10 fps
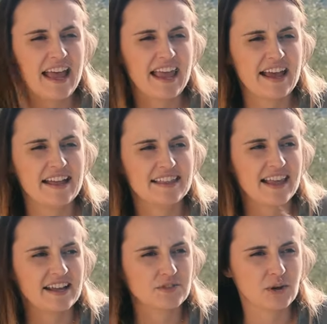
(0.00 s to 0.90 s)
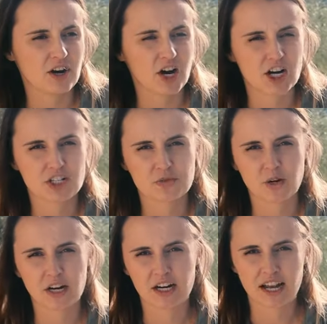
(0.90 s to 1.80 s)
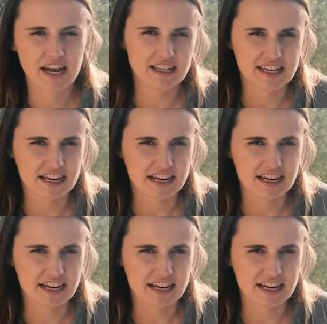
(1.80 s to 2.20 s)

And that's where our hearts were kind of